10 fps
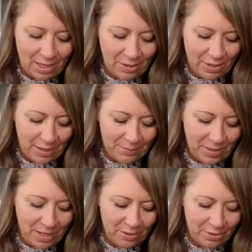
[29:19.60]
okay,
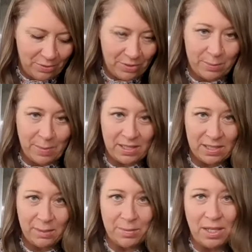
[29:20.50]
I don't know if it's
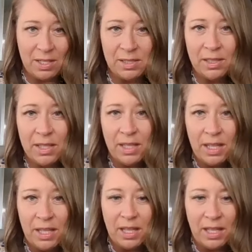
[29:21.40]
pasting because
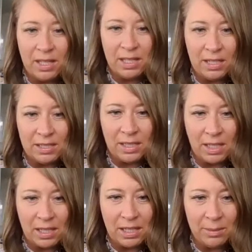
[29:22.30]
it is
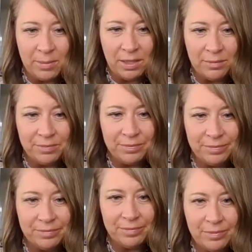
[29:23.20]
not letting me
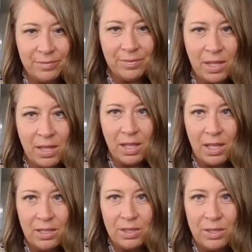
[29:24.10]

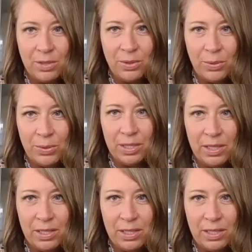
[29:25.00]
do.